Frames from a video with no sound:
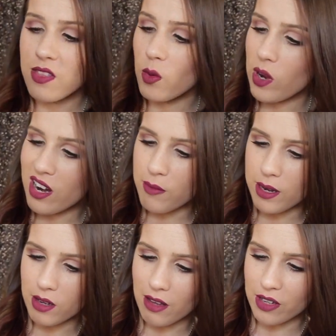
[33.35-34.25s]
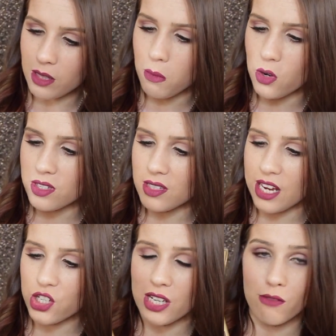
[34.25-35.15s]
The one I've been loving the most is
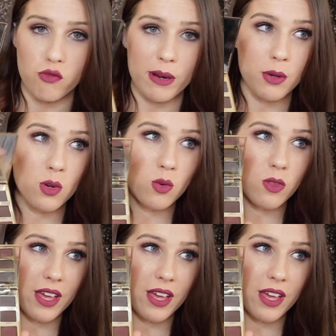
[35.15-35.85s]
actually Rebel.